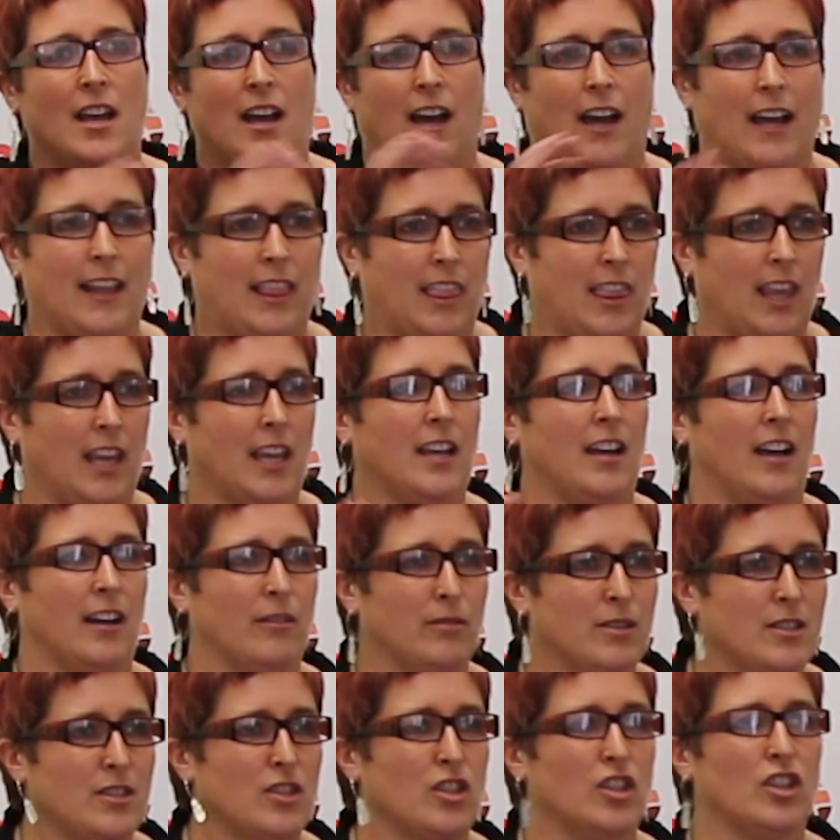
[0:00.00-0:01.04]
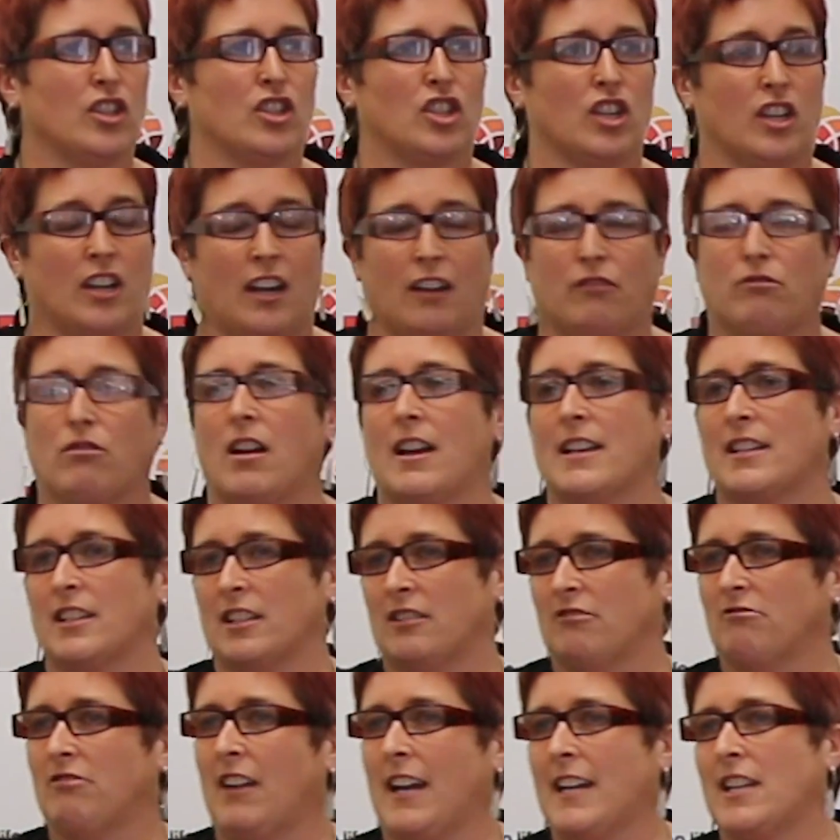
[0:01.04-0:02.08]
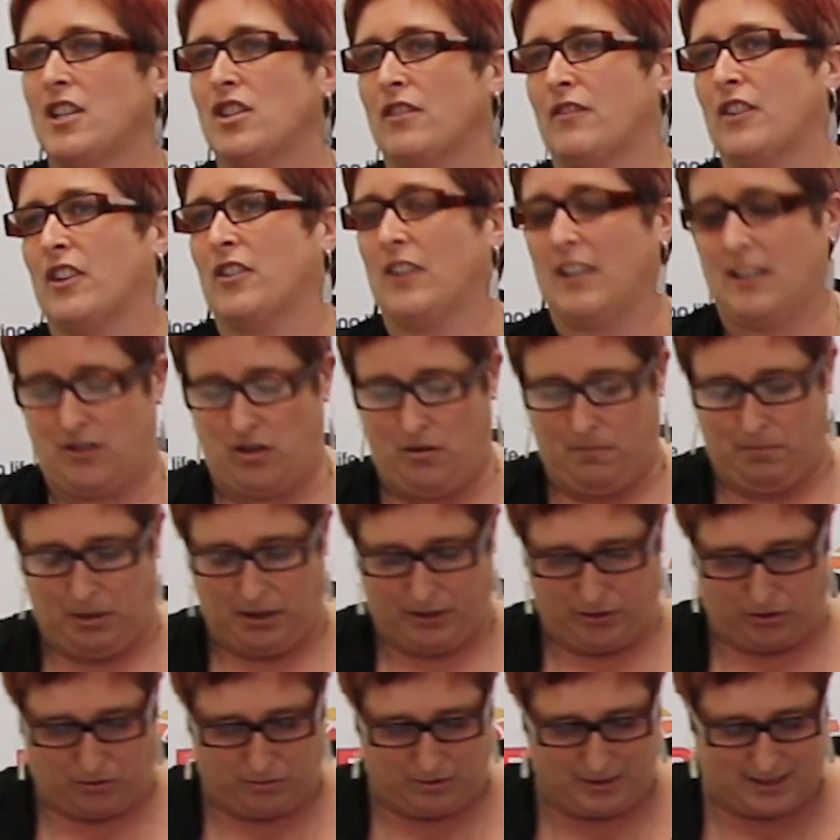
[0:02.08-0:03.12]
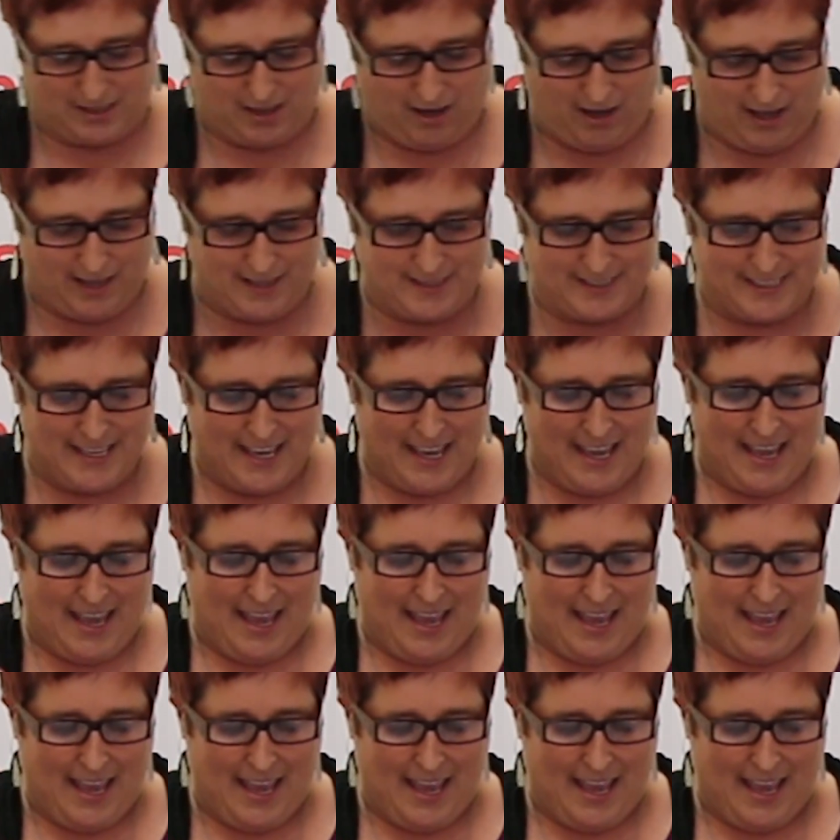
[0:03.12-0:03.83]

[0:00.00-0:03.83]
I think, I research and I write on a range of areas on political science.